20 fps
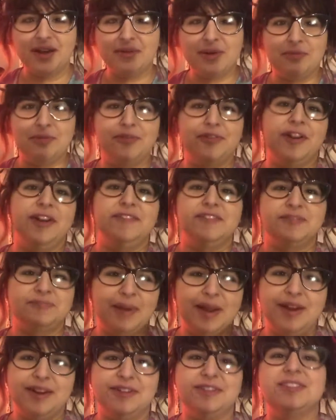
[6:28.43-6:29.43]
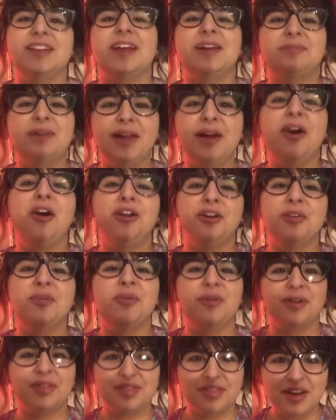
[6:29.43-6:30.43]
I'm afraid of spiders. Like, I'm not a
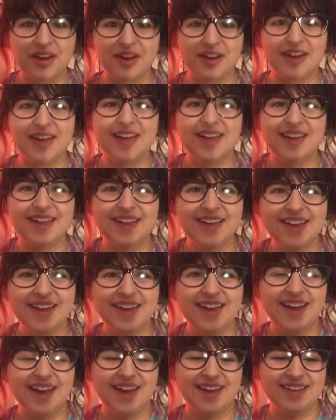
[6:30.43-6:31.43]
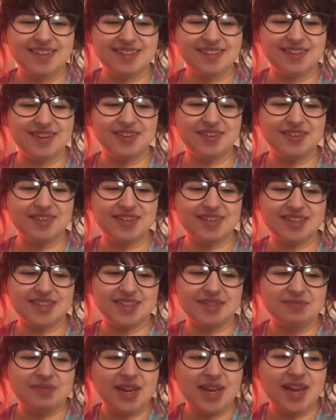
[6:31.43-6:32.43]
hardcore thug. And so
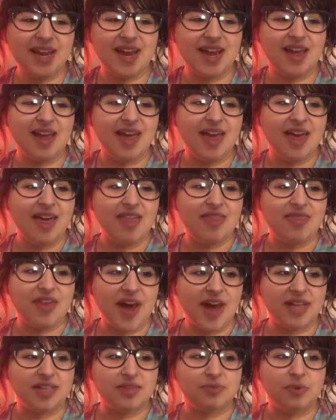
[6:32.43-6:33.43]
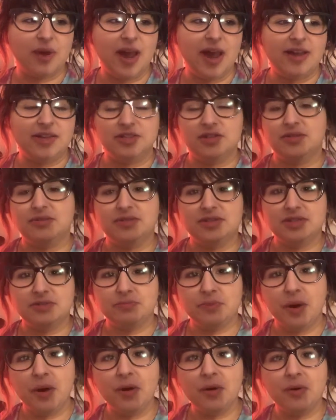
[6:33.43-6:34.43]
to me, that's why I chose this
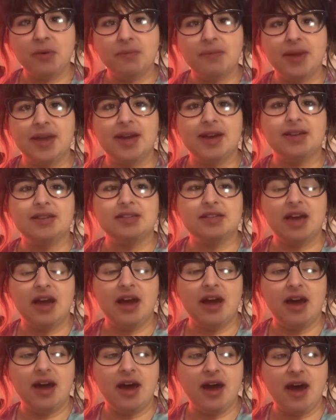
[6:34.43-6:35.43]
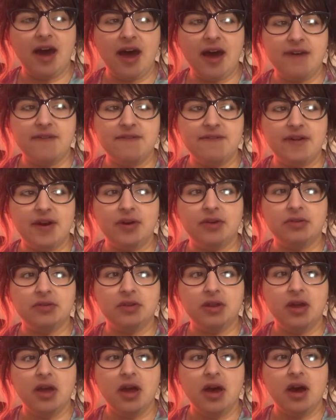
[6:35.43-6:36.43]
poem, because I
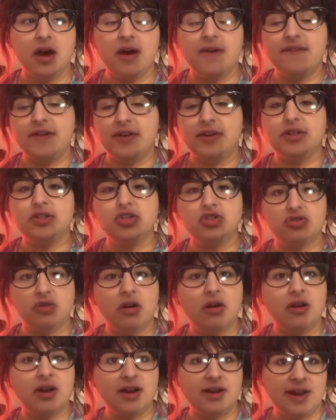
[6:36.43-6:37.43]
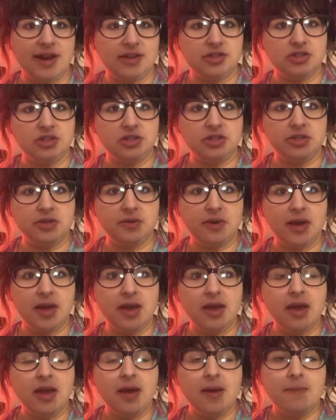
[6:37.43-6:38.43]
felt a very strong connection to
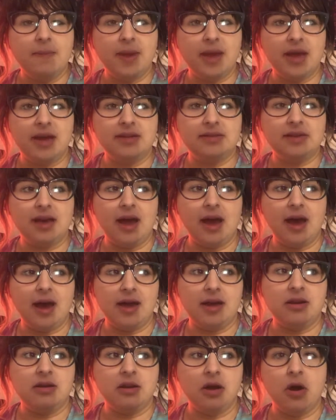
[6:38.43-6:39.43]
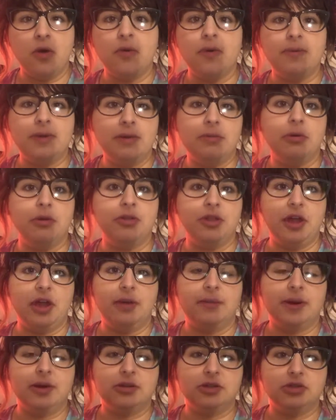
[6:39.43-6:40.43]
it, because I know what people
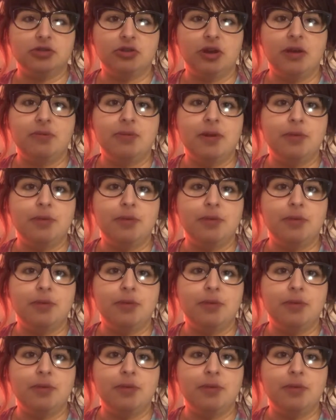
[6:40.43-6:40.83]
think about Detroit.